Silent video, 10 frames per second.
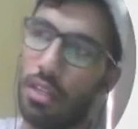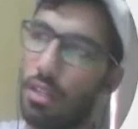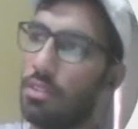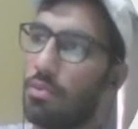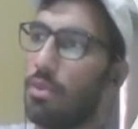
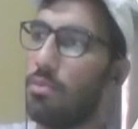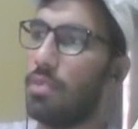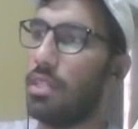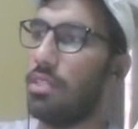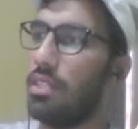Now it's a problem,
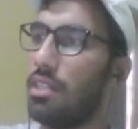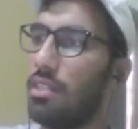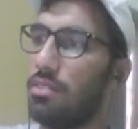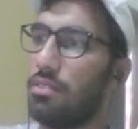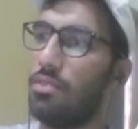right? Data
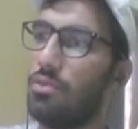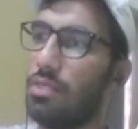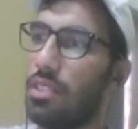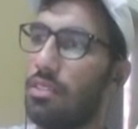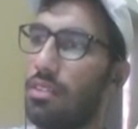doesn't know
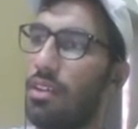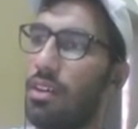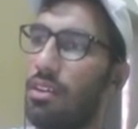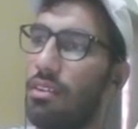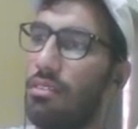that there
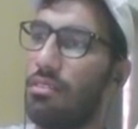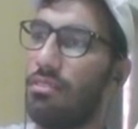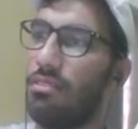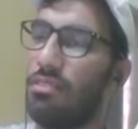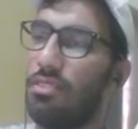are
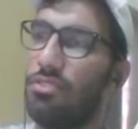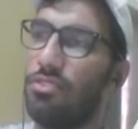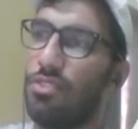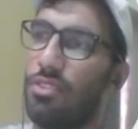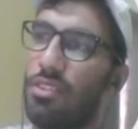
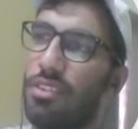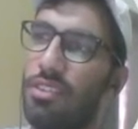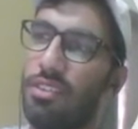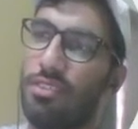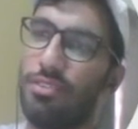rich or
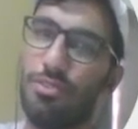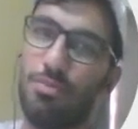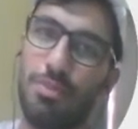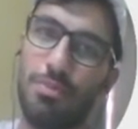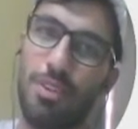under-rich
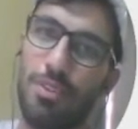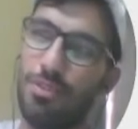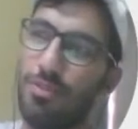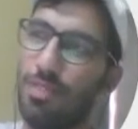people also.